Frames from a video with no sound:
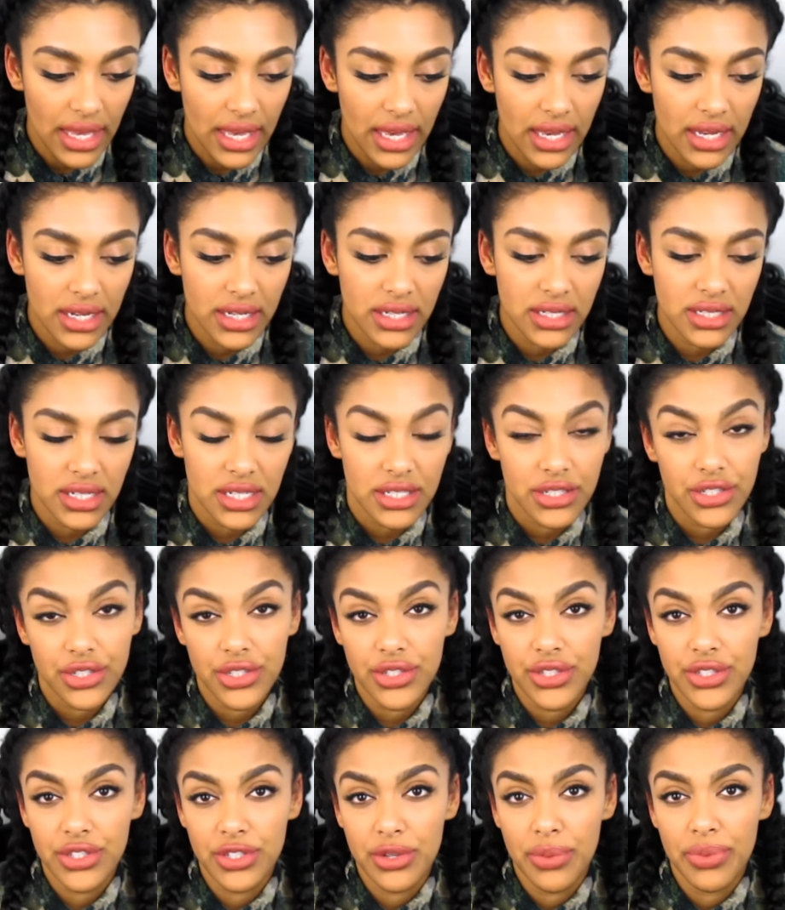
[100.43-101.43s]
And that's
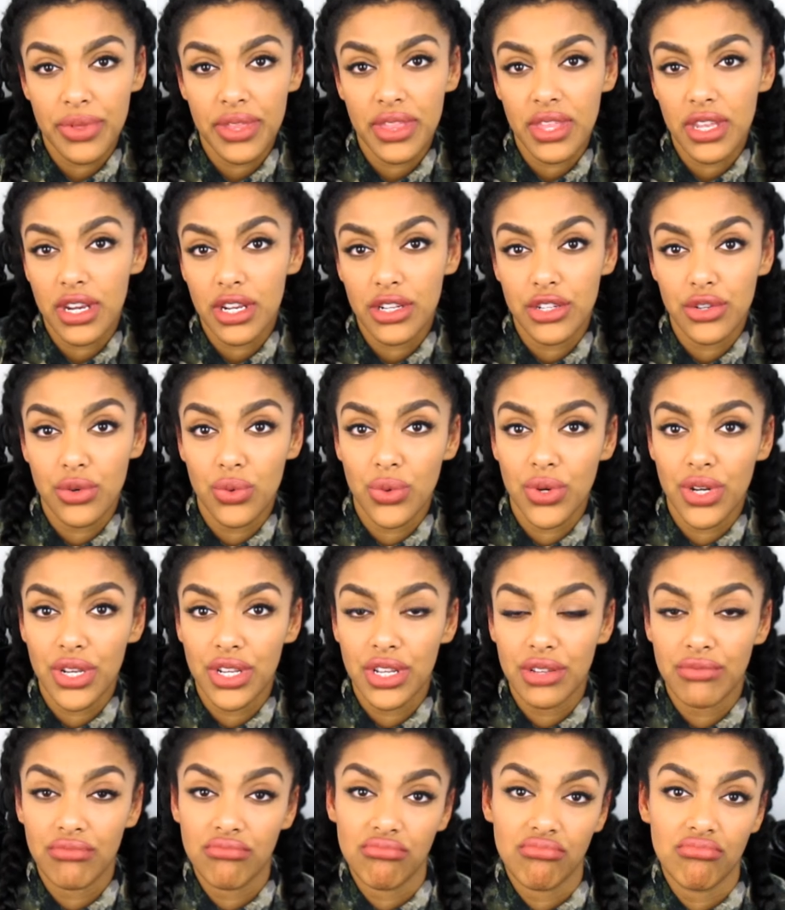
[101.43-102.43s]
just something that I don't want
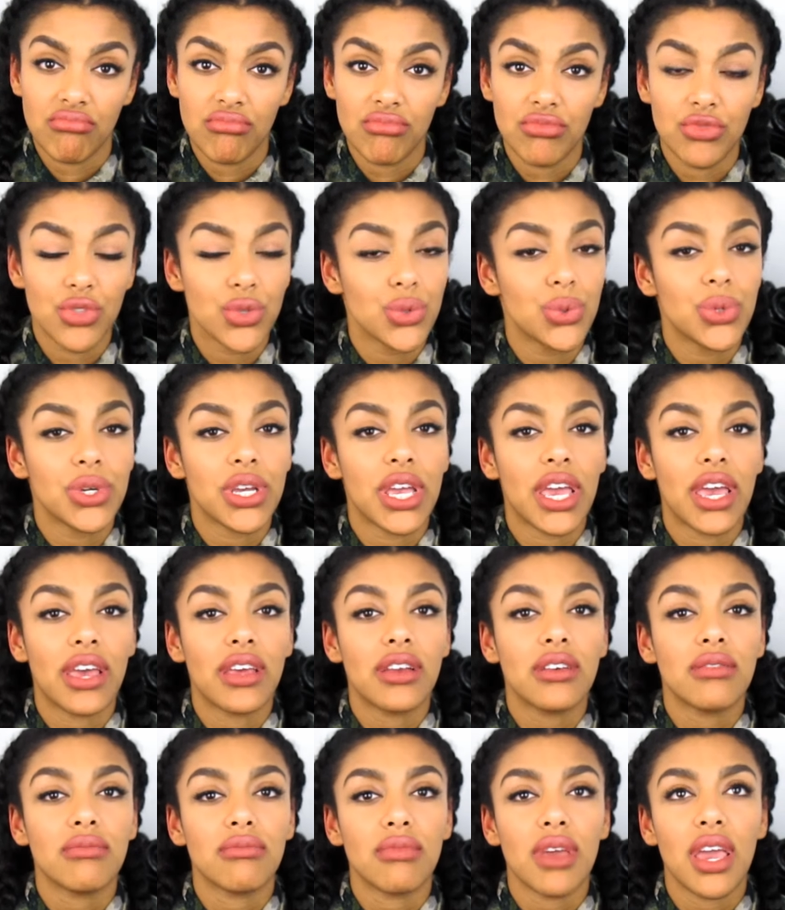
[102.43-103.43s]
to do
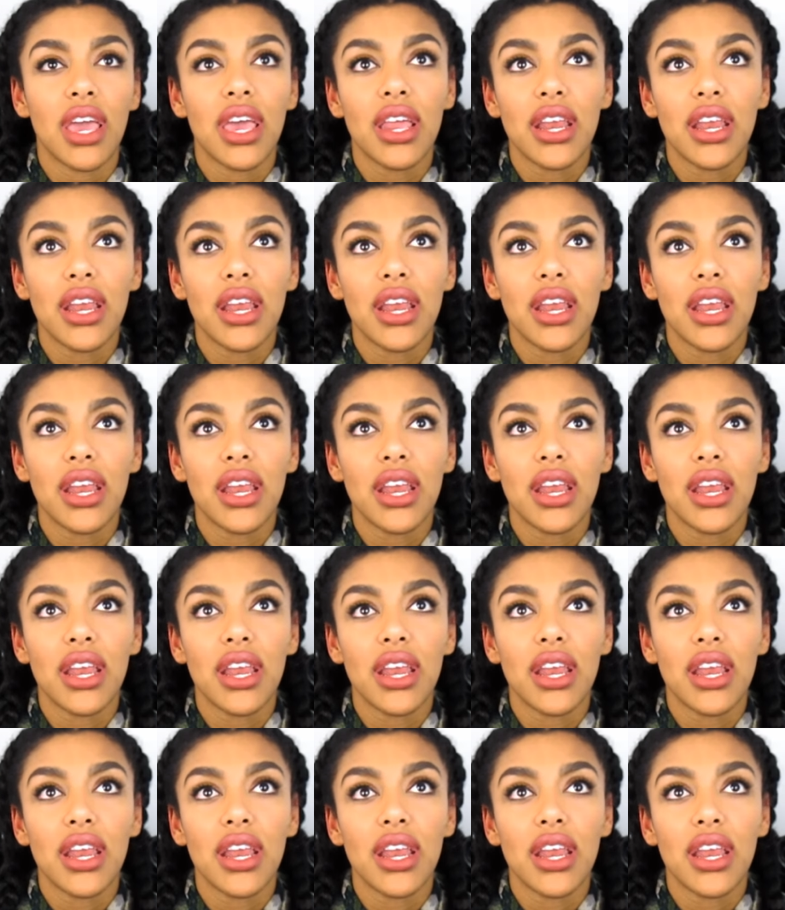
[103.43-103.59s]
again.